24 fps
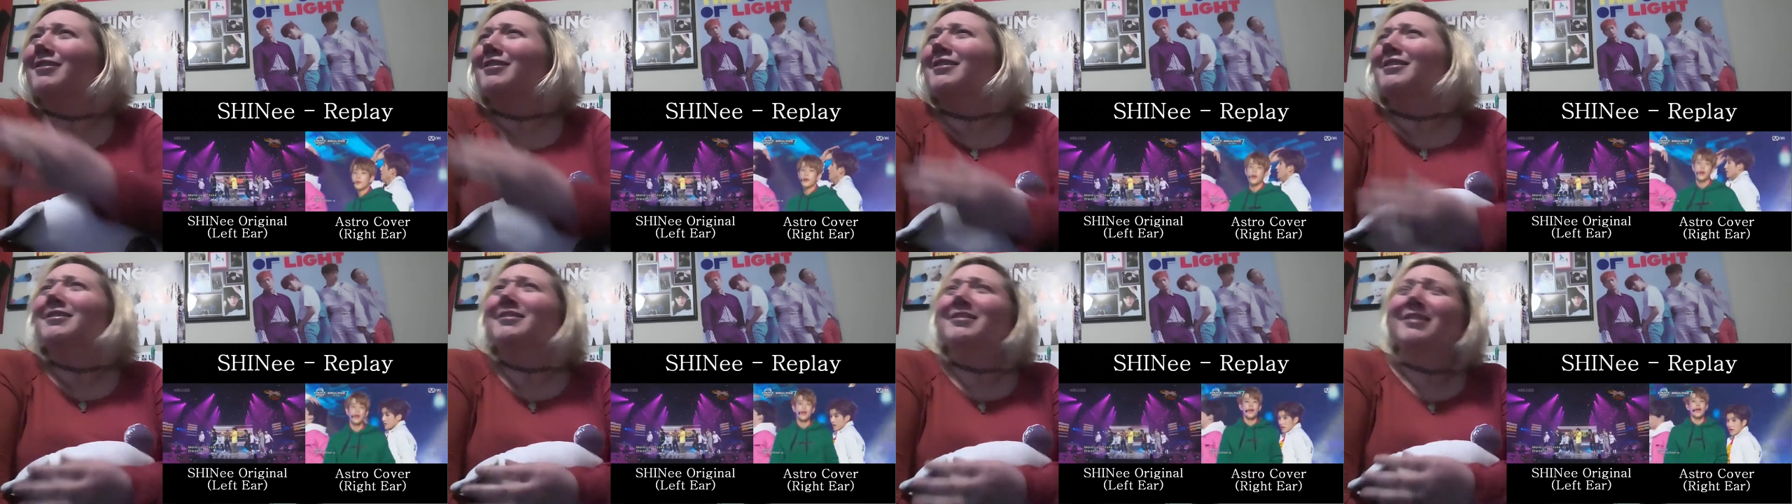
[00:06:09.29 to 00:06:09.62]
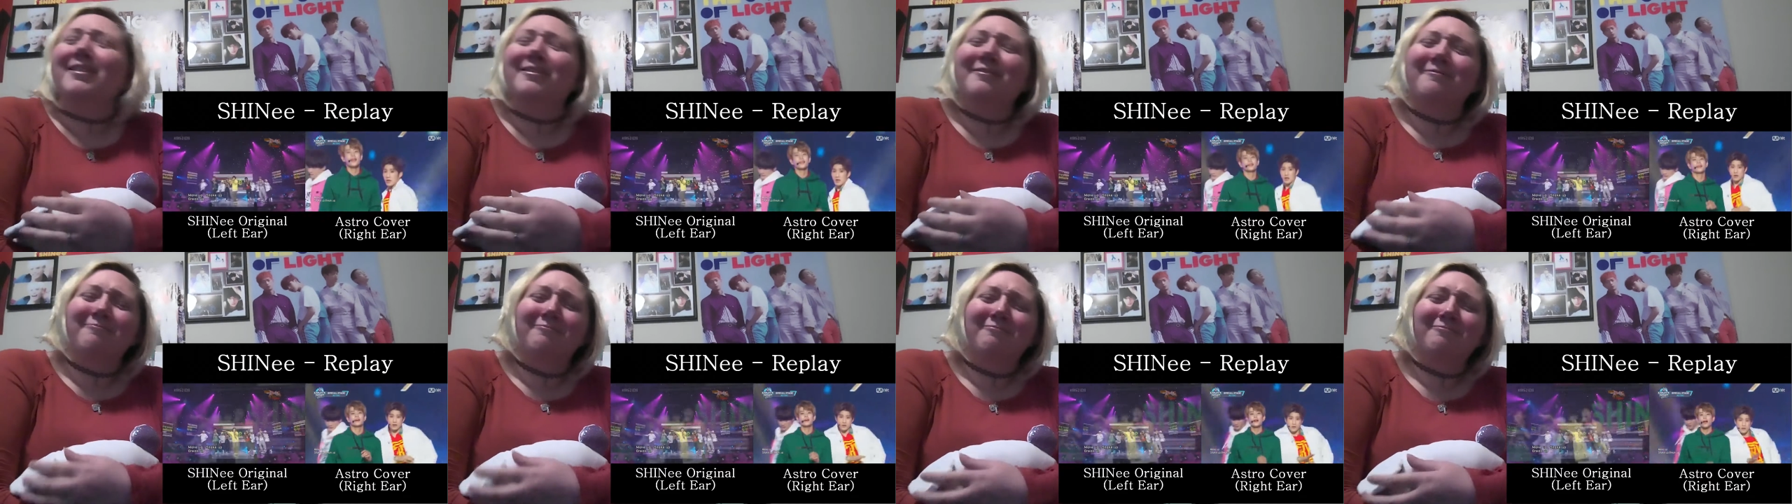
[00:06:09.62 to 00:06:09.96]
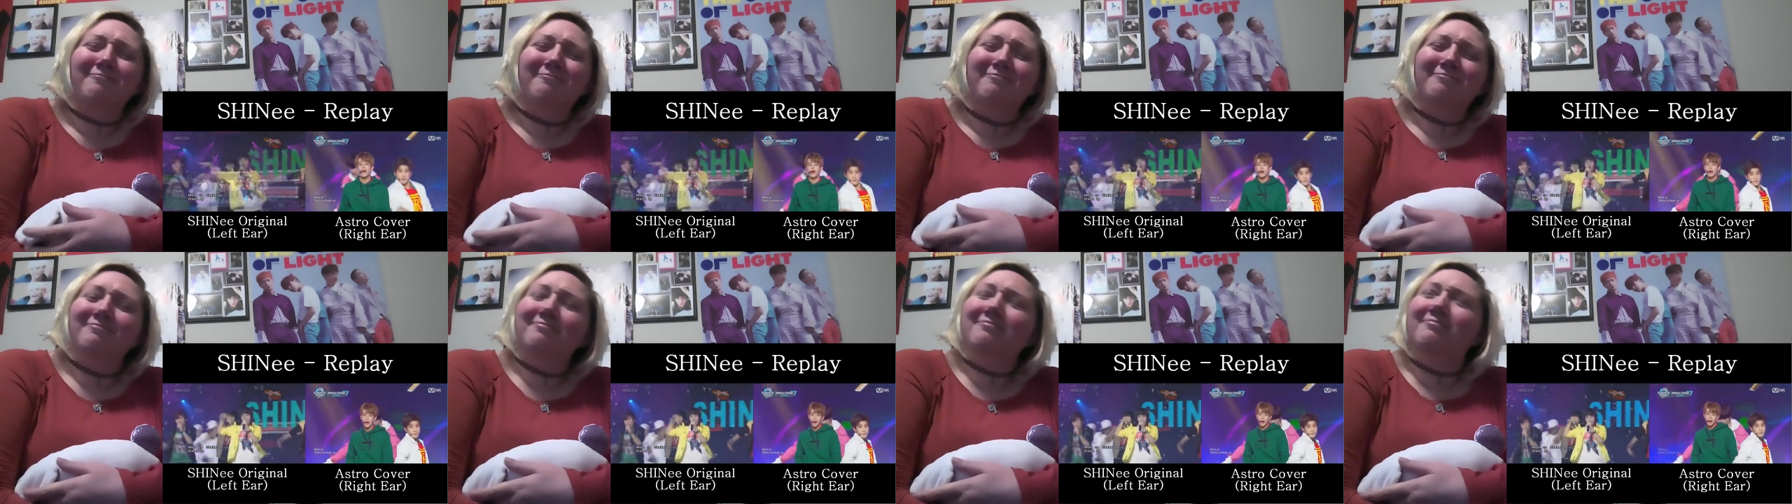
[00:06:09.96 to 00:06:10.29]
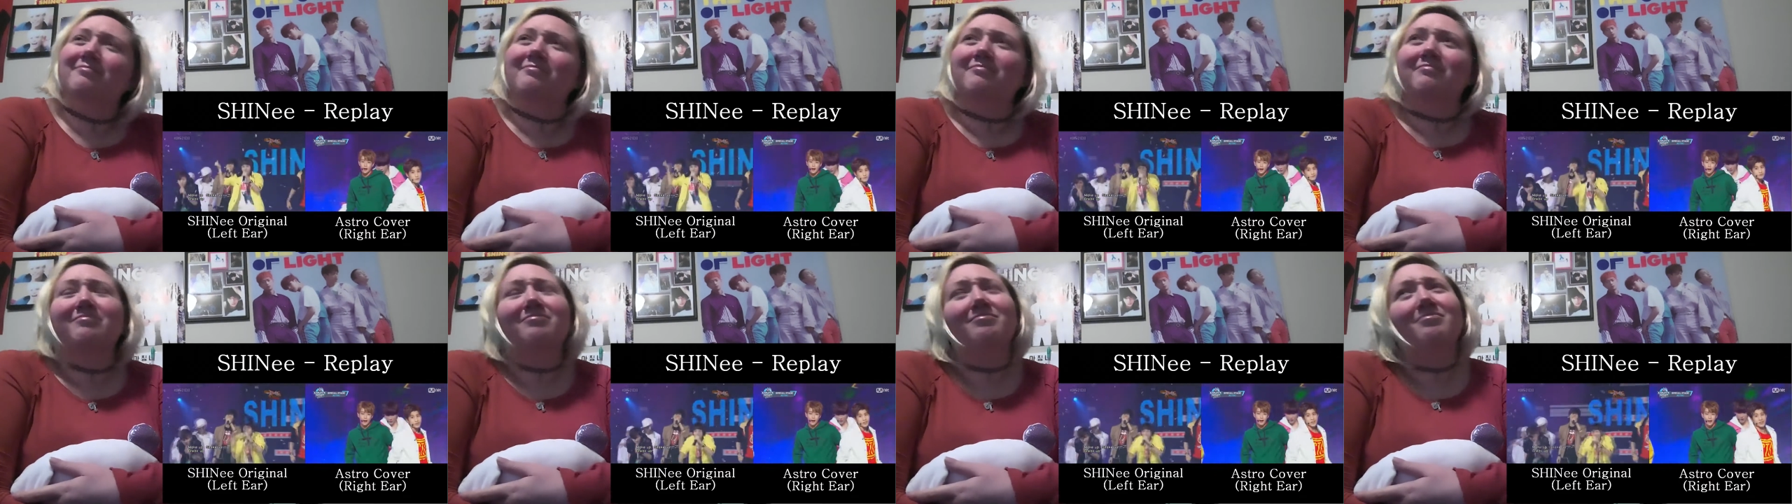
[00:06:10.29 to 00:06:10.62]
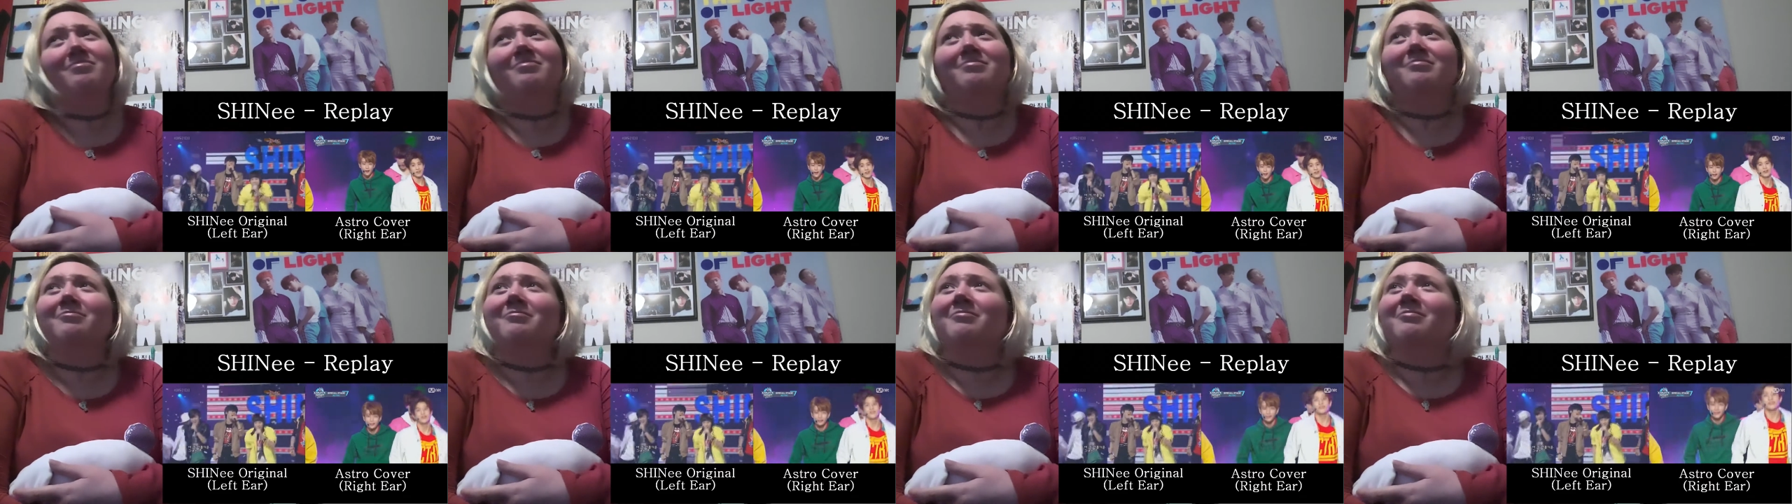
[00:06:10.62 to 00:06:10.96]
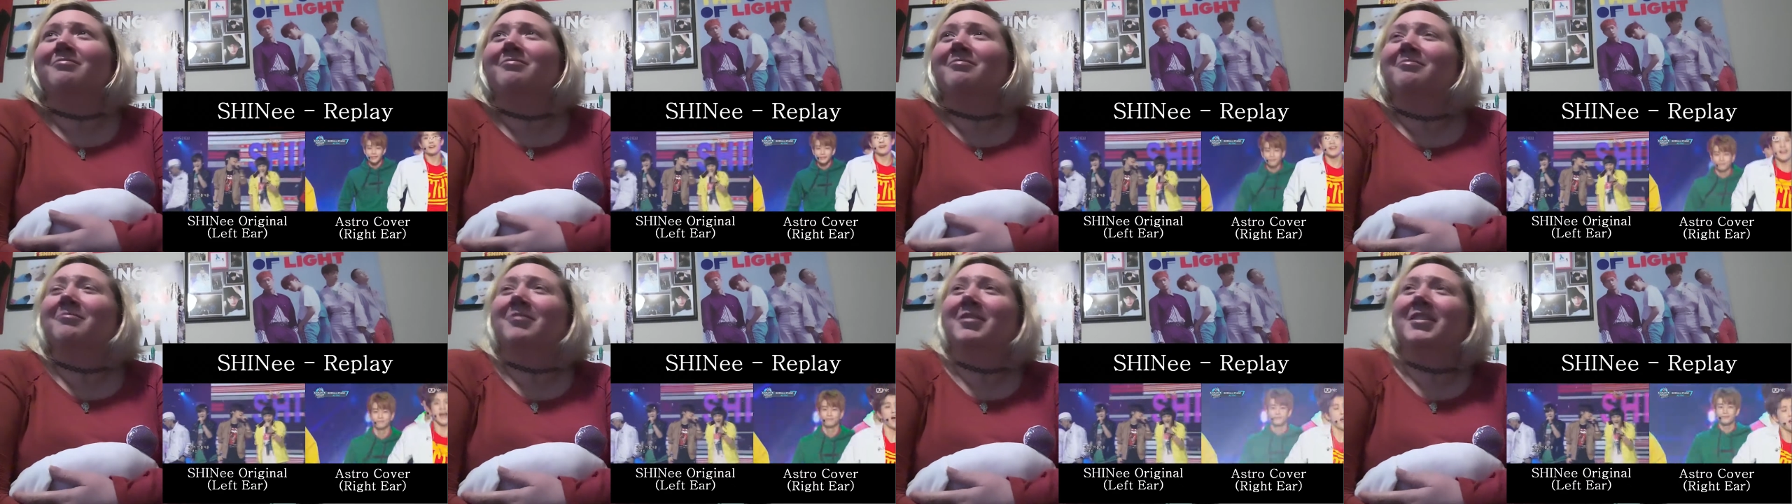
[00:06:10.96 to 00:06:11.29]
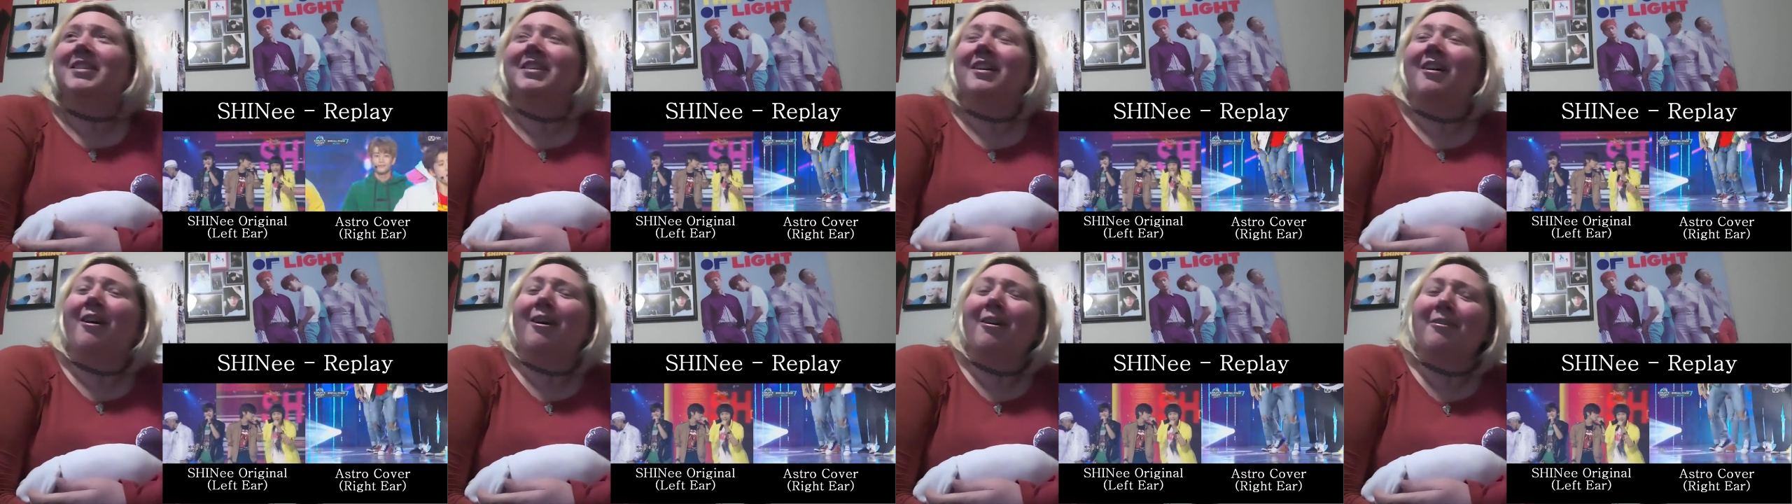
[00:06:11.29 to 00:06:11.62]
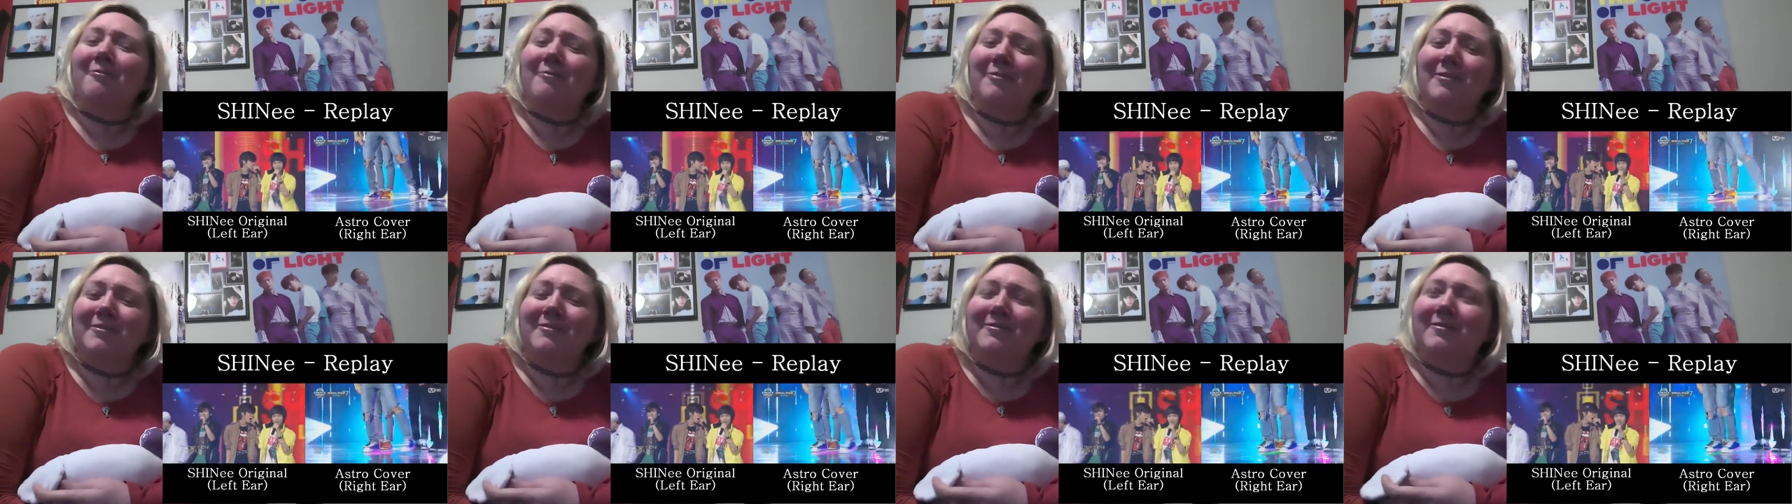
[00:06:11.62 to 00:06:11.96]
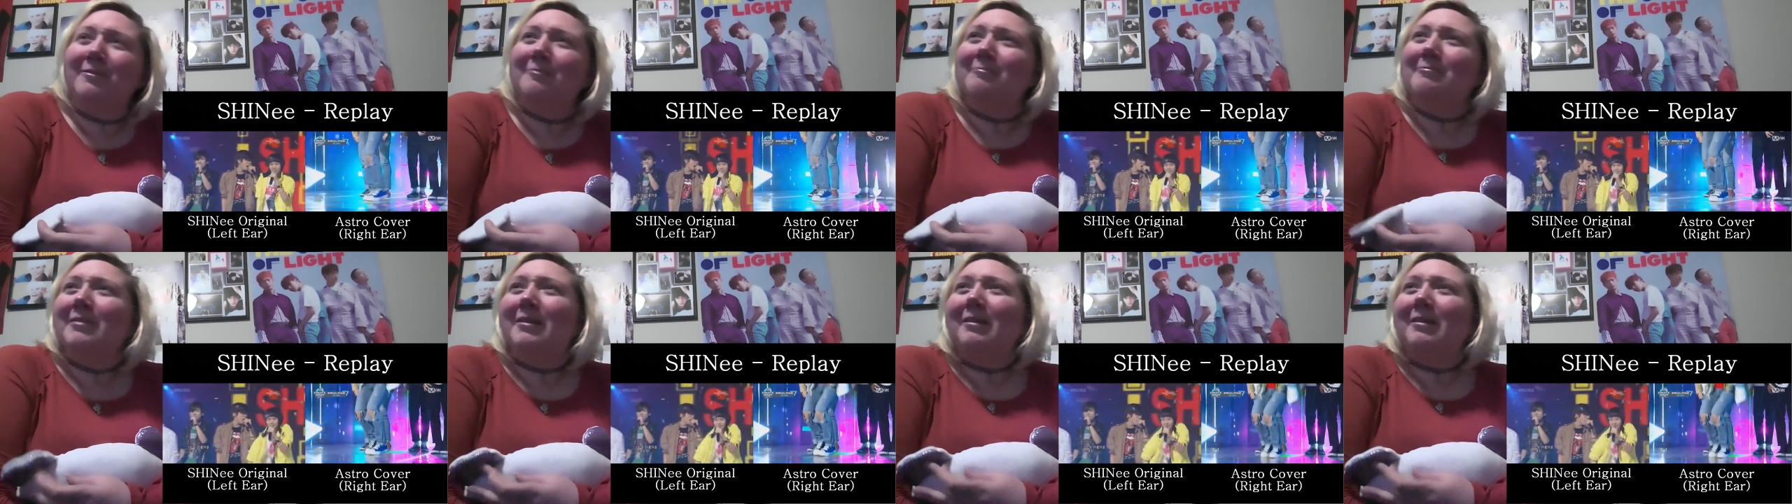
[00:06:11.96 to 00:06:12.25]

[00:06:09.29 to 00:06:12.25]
It's like really awkward for me.